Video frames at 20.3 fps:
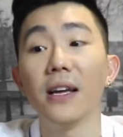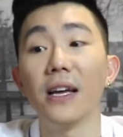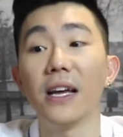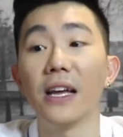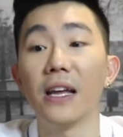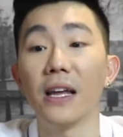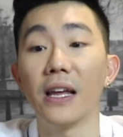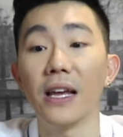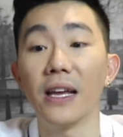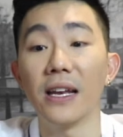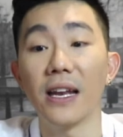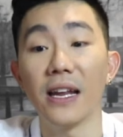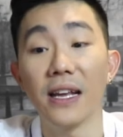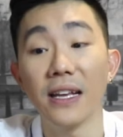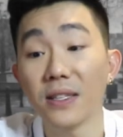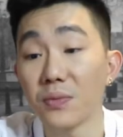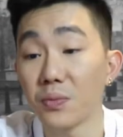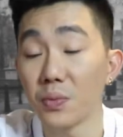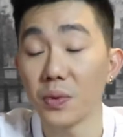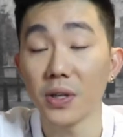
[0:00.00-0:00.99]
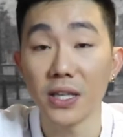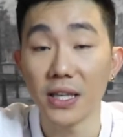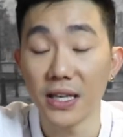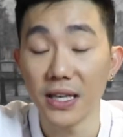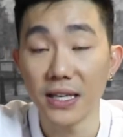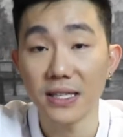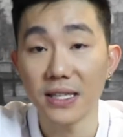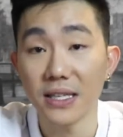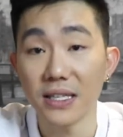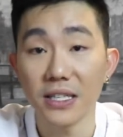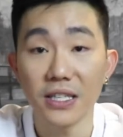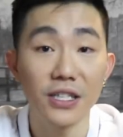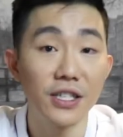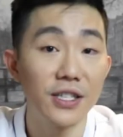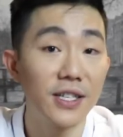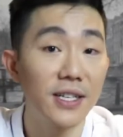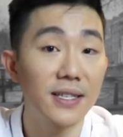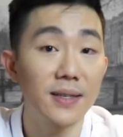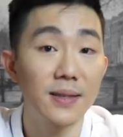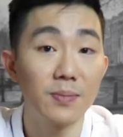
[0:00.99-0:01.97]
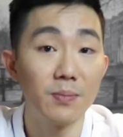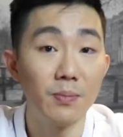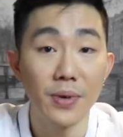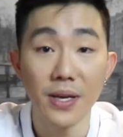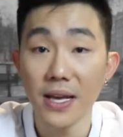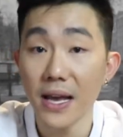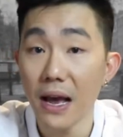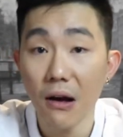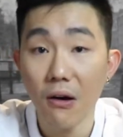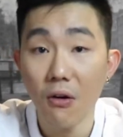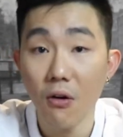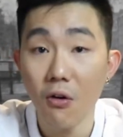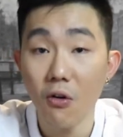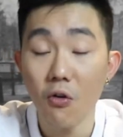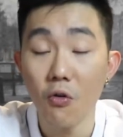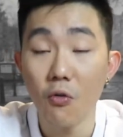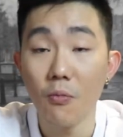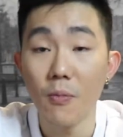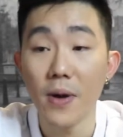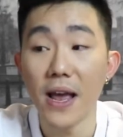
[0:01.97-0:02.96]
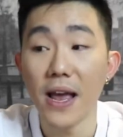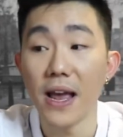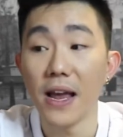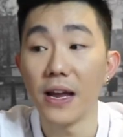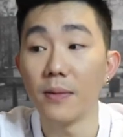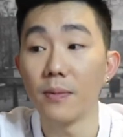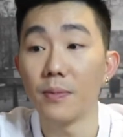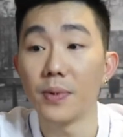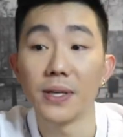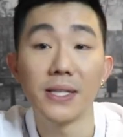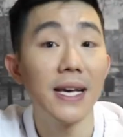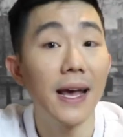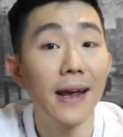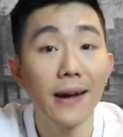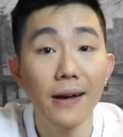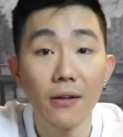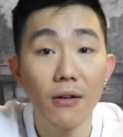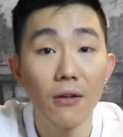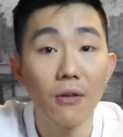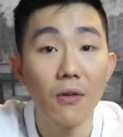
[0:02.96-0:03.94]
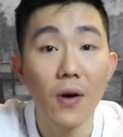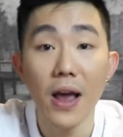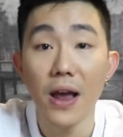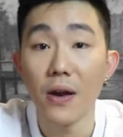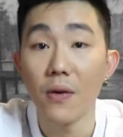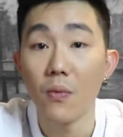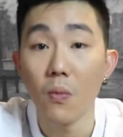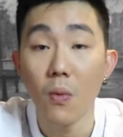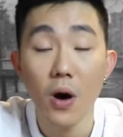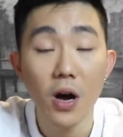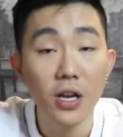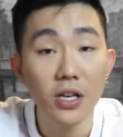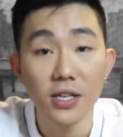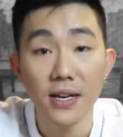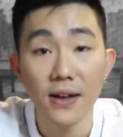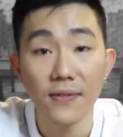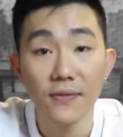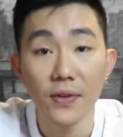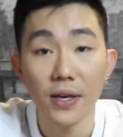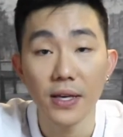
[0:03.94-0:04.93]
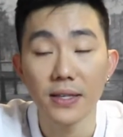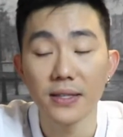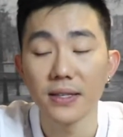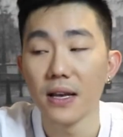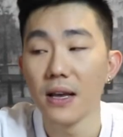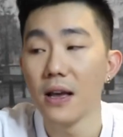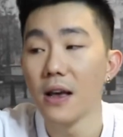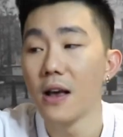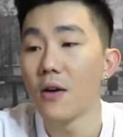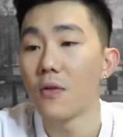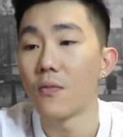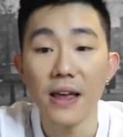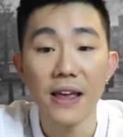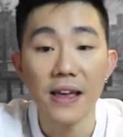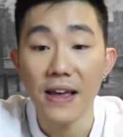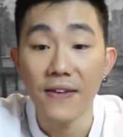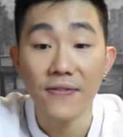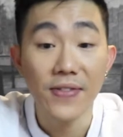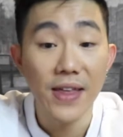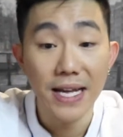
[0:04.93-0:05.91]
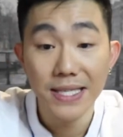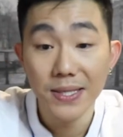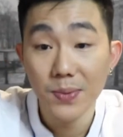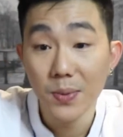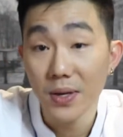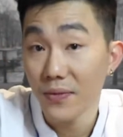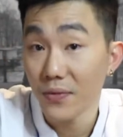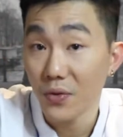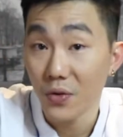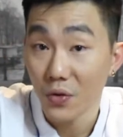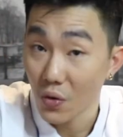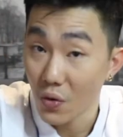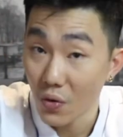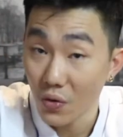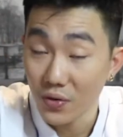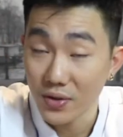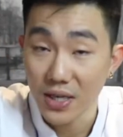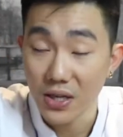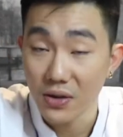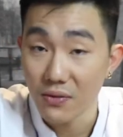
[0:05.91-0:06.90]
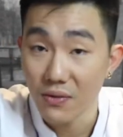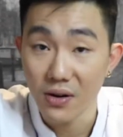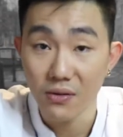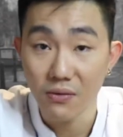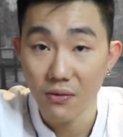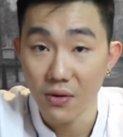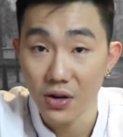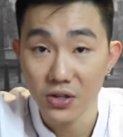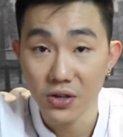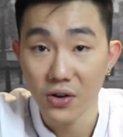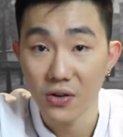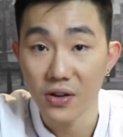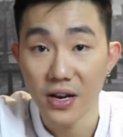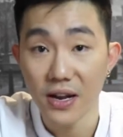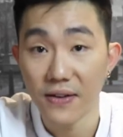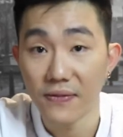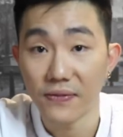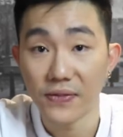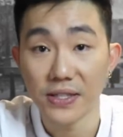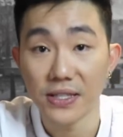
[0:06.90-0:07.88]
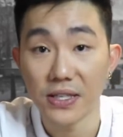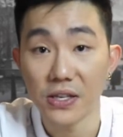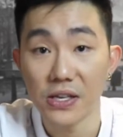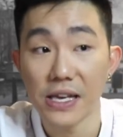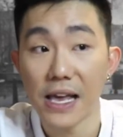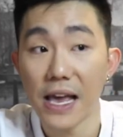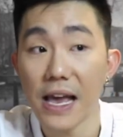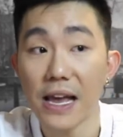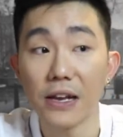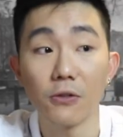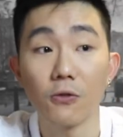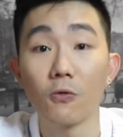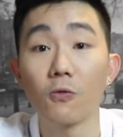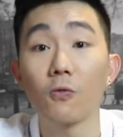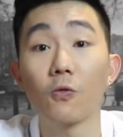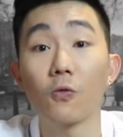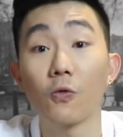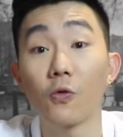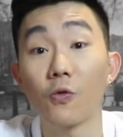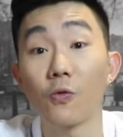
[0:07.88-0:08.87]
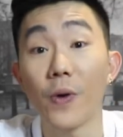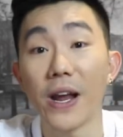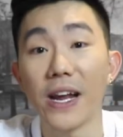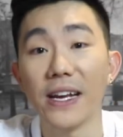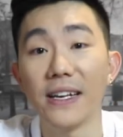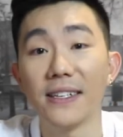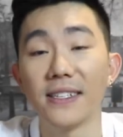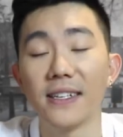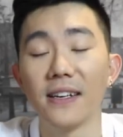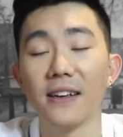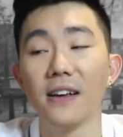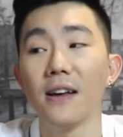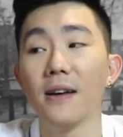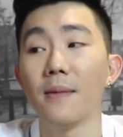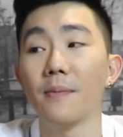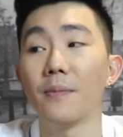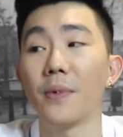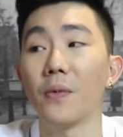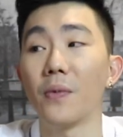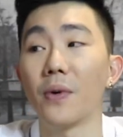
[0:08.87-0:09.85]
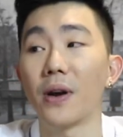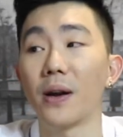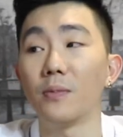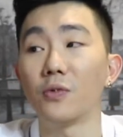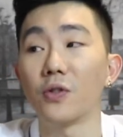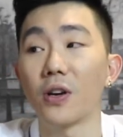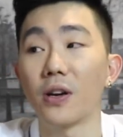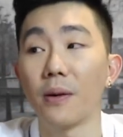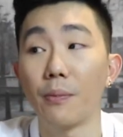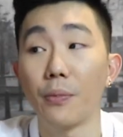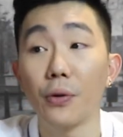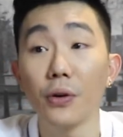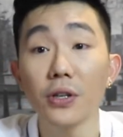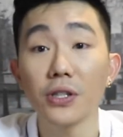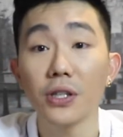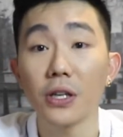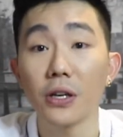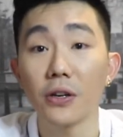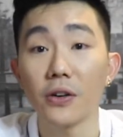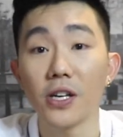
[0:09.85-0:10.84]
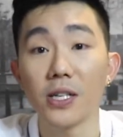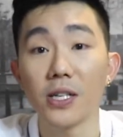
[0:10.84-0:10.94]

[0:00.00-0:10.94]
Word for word: It, it is really easy to just be at home and potato and watch Netflix. If that's one of your goals and you want to watch all the Netflix that you can, great. But what I'm trying to push here